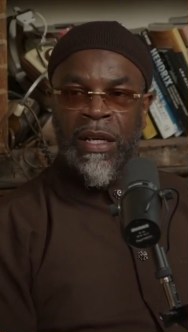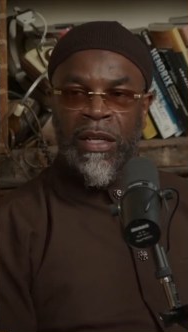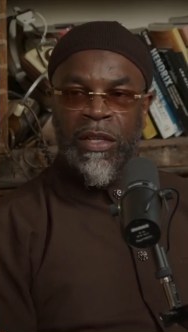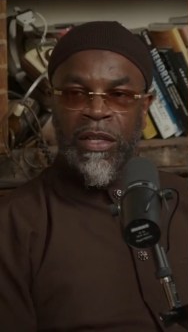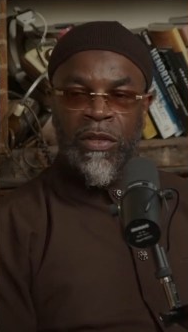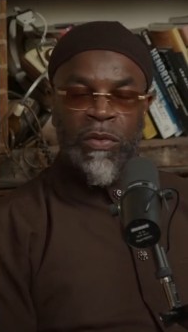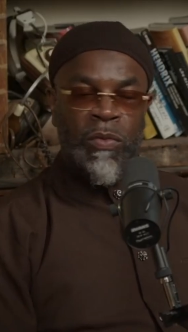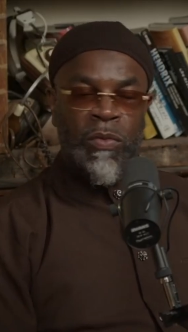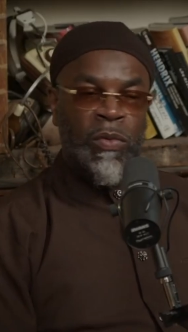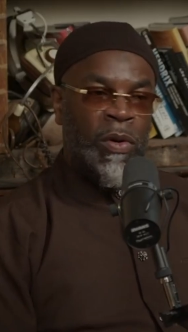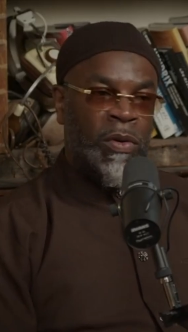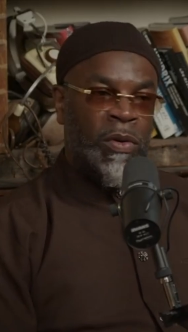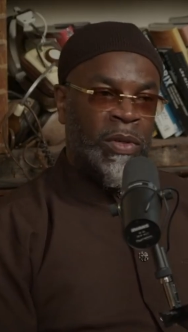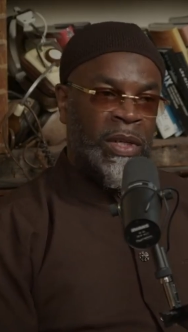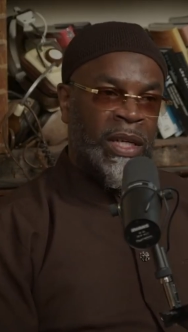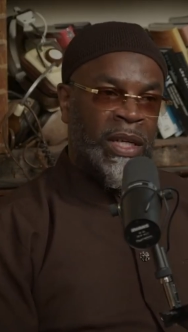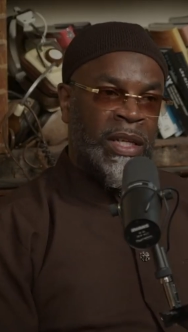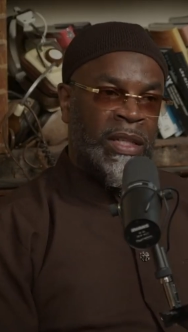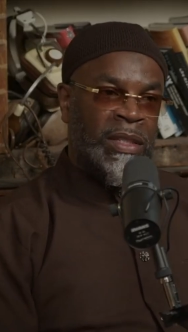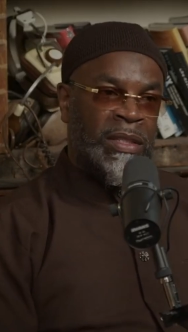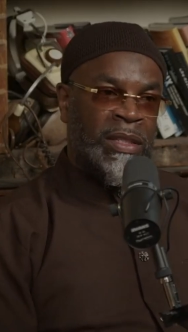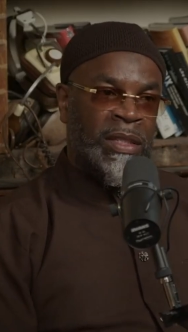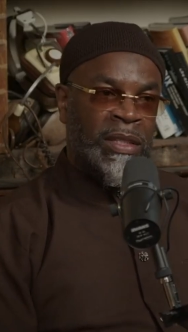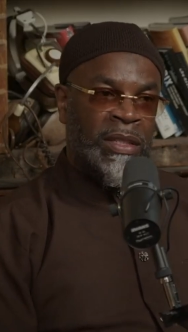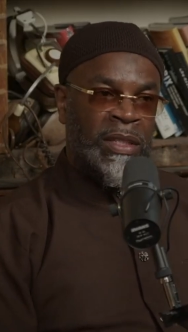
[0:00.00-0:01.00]
You want to get
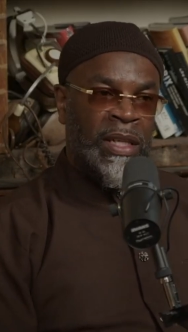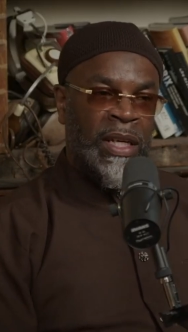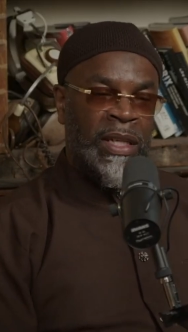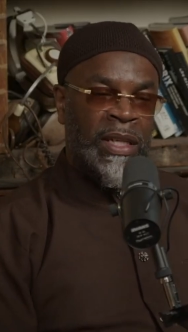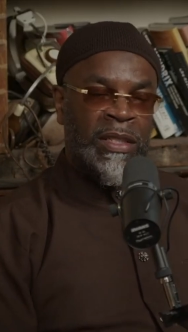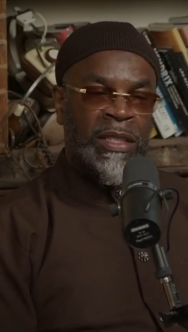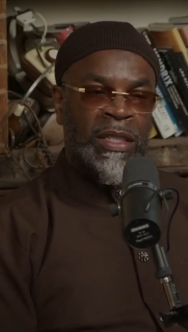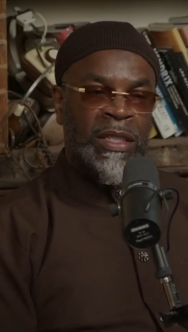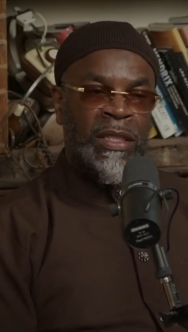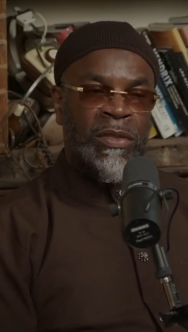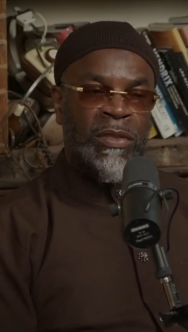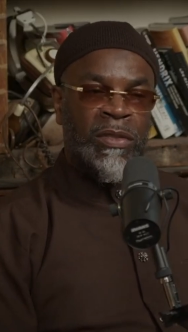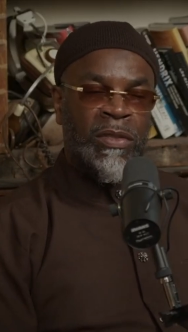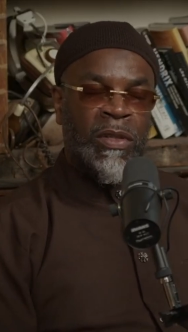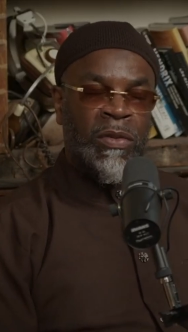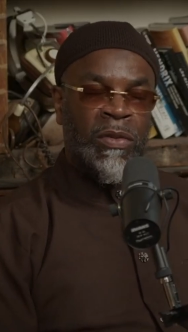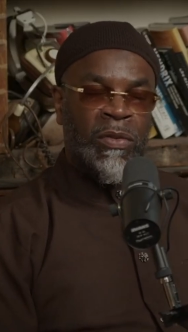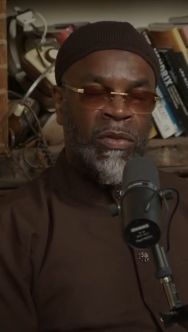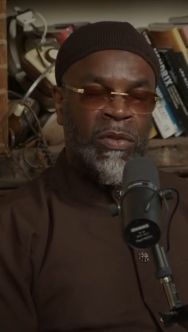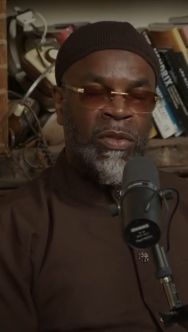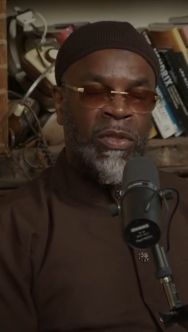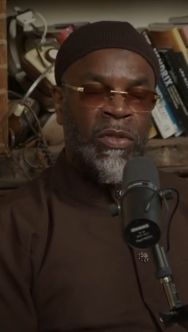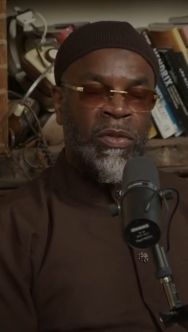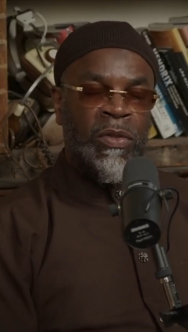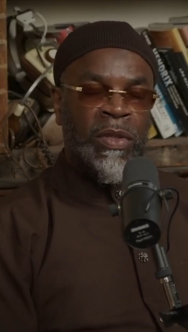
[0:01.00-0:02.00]
his attention
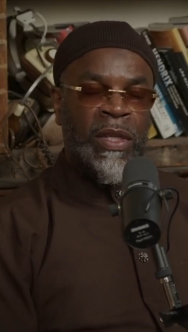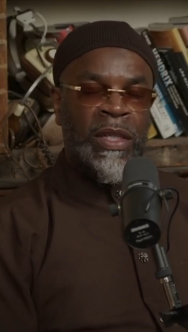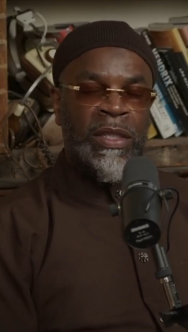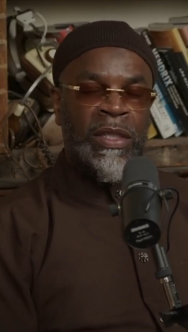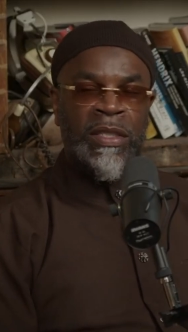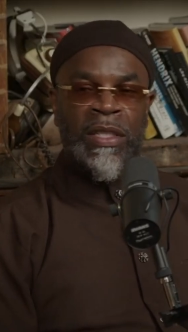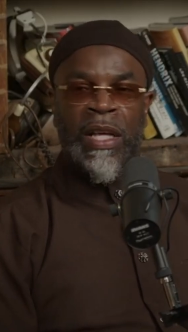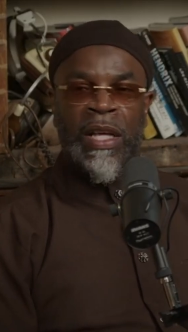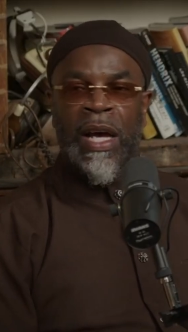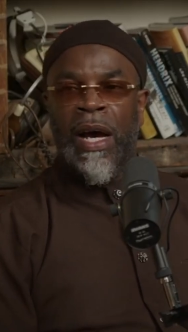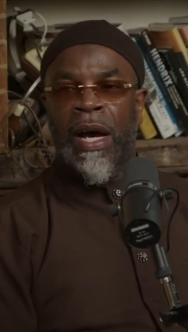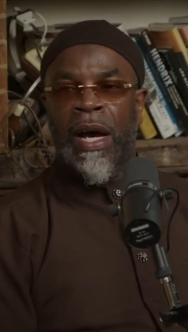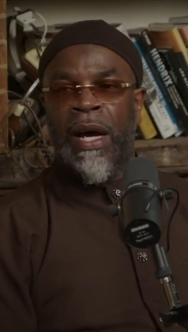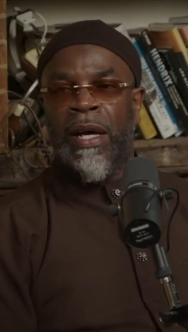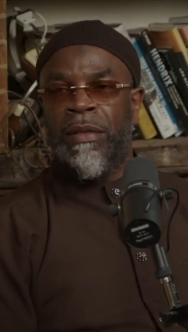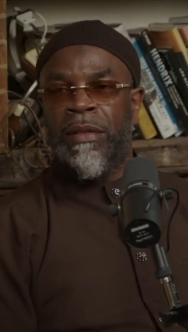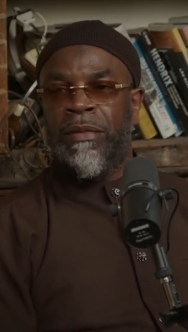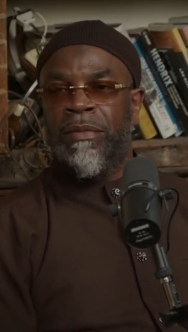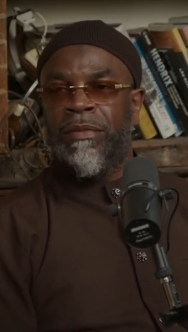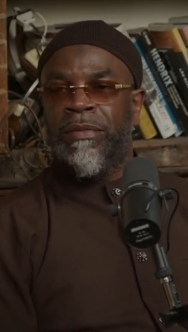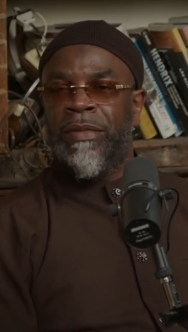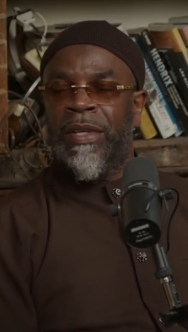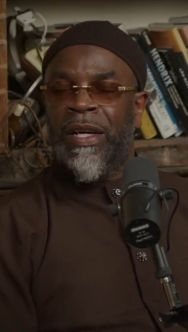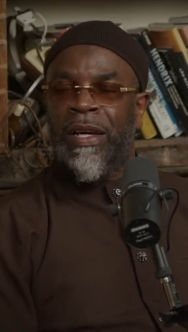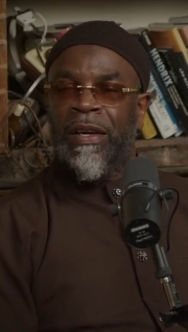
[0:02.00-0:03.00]
so you can start
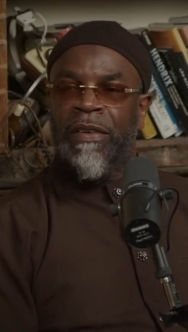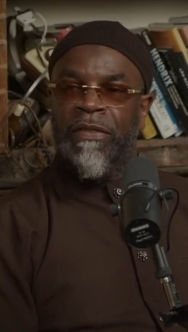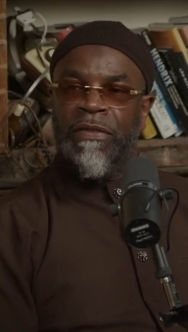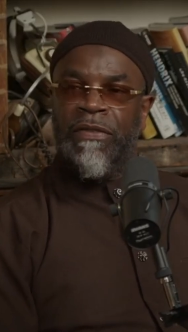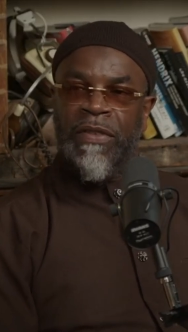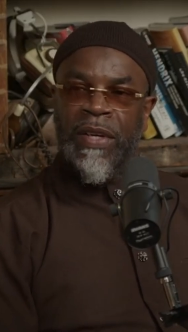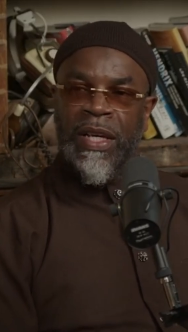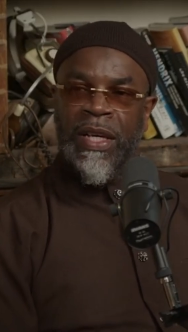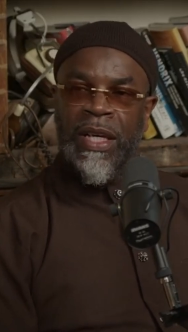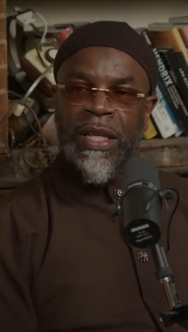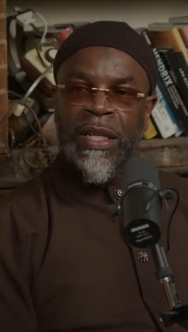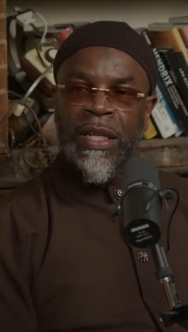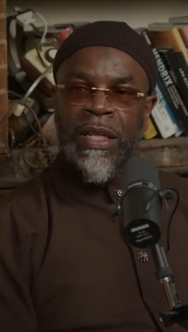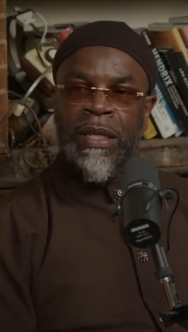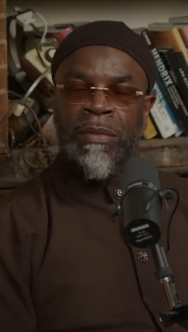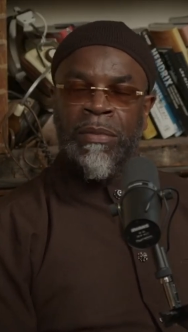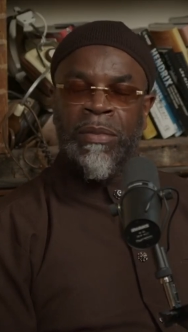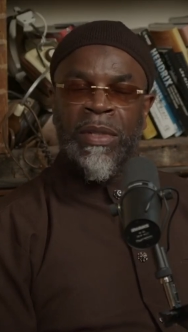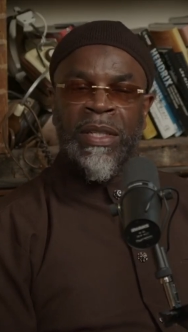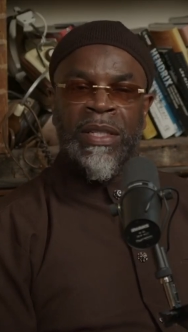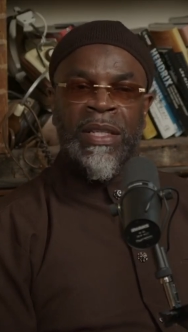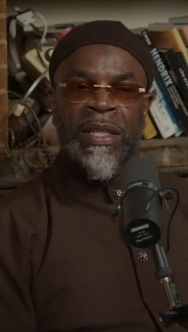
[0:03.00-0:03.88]
feeding him the